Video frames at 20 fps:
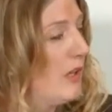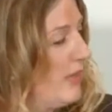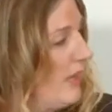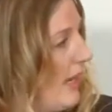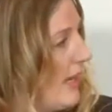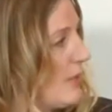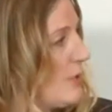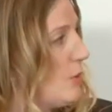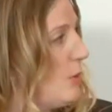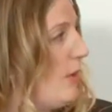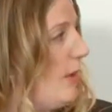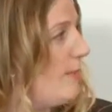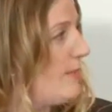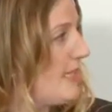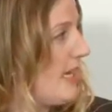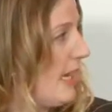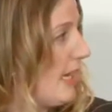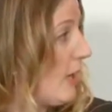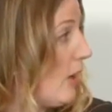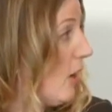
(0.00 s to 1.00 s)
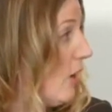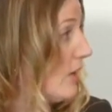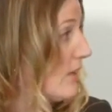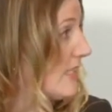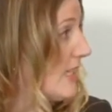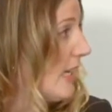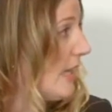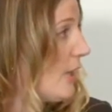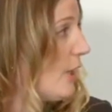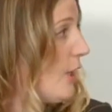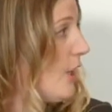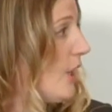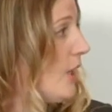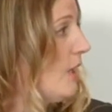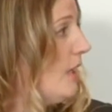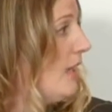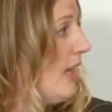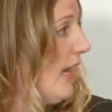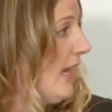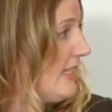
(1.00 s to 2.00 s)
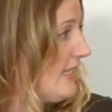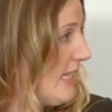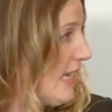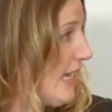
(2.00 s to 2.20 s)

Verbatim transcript: the actual website, call center, and